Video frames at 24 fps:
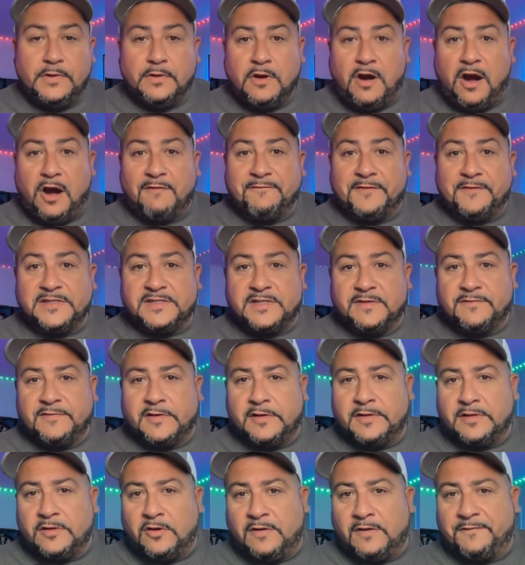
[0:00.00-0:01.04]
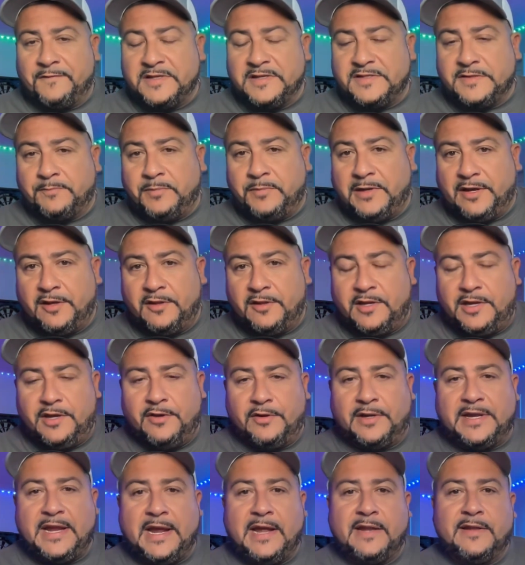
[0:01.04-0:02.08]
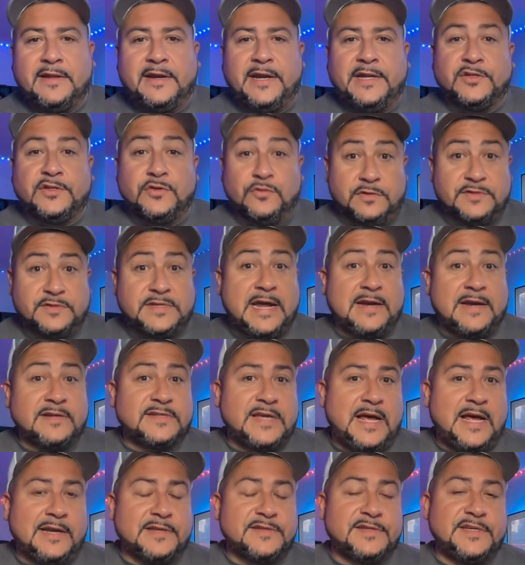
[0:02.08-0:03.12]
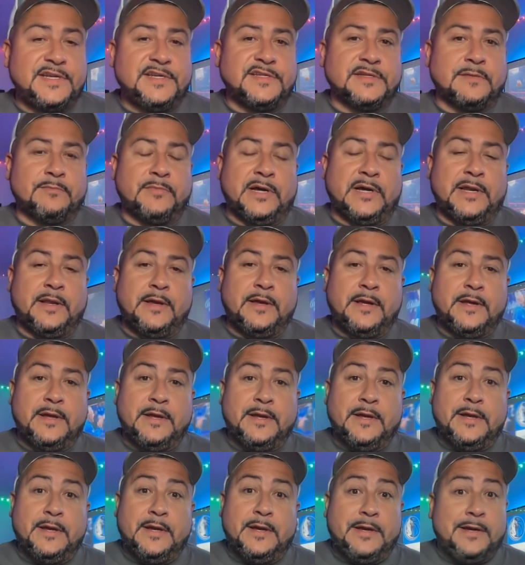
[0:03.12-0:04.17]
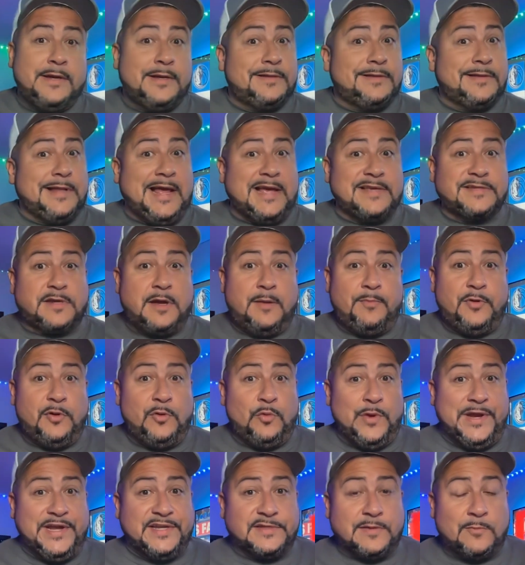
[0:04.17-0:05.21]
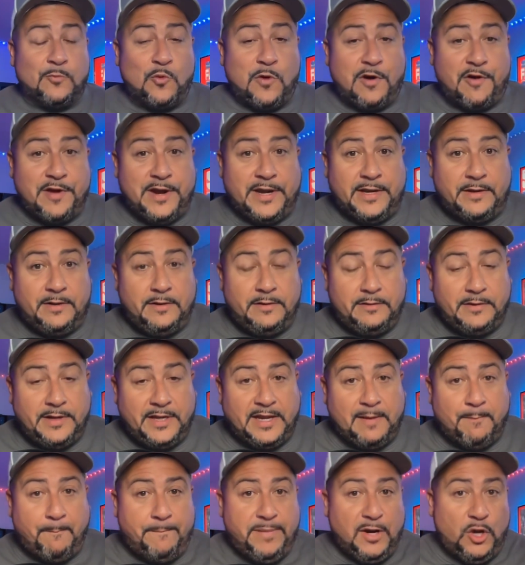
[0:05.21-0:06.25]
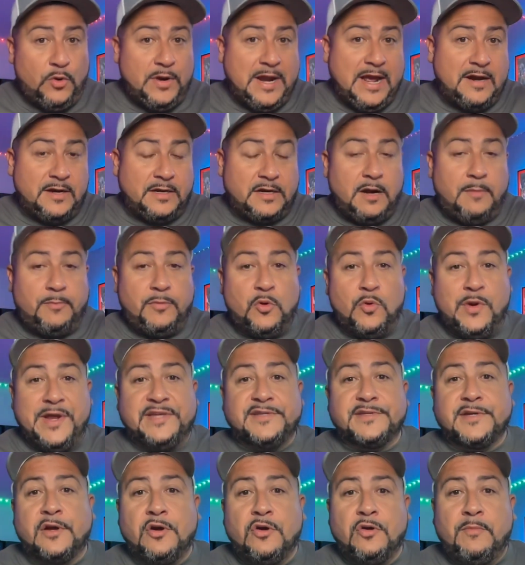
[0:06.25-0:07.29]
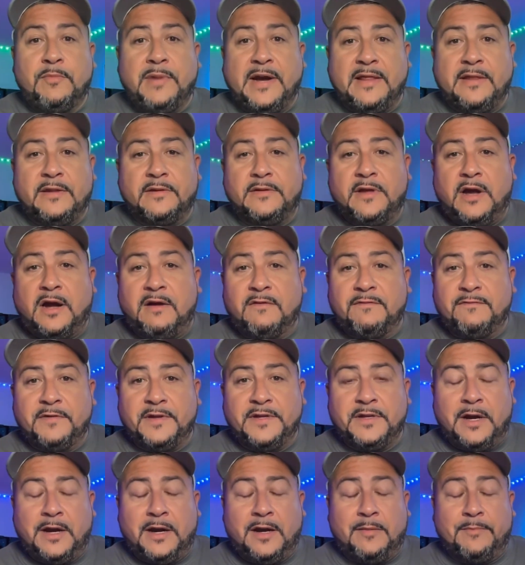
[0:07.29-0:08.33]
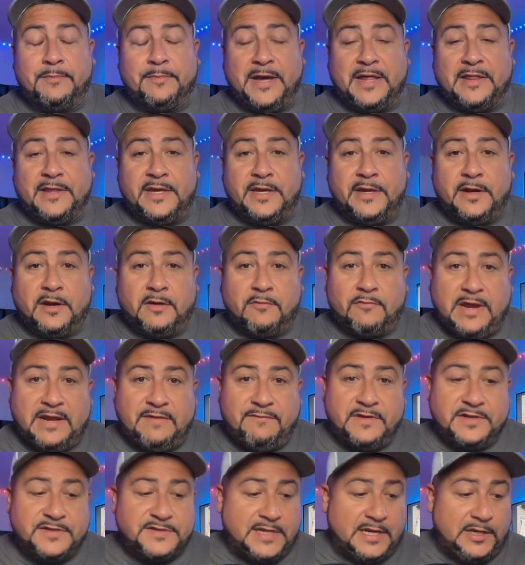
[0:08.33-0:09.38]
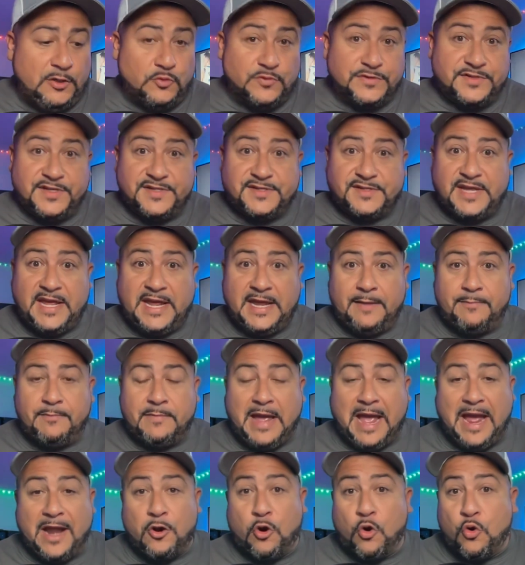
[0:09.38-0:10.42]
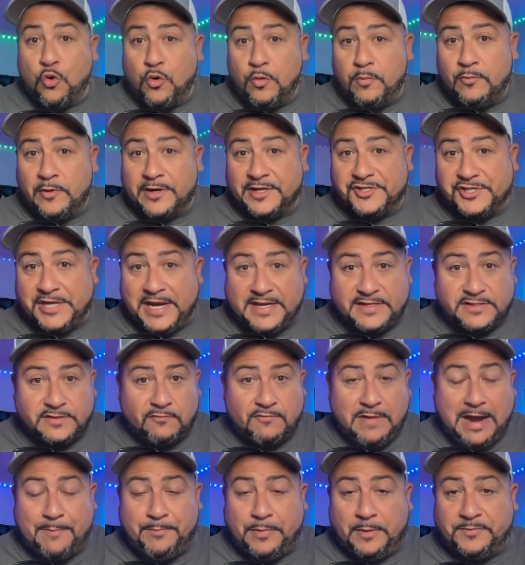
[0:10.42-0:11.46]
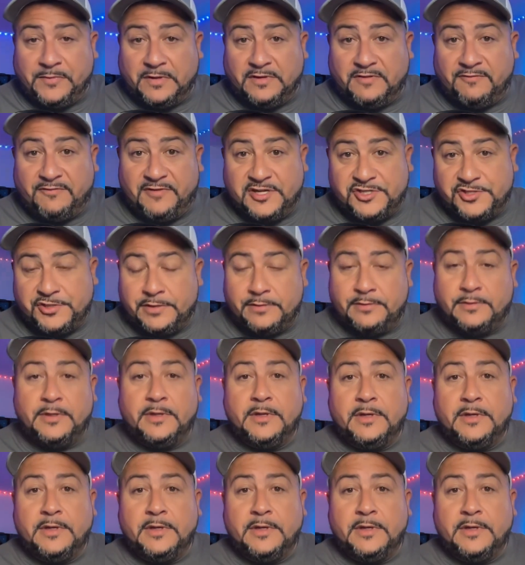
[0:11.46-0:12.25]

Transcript: offensive offensive player of the year candidate. Tua's had a solid season, but last couple of weeks I'm worried. They get blown out a couple of weeks ago by the Dolphin, uh, by the uh, Ravens. They lose this game at home with a chance to wrap up the division,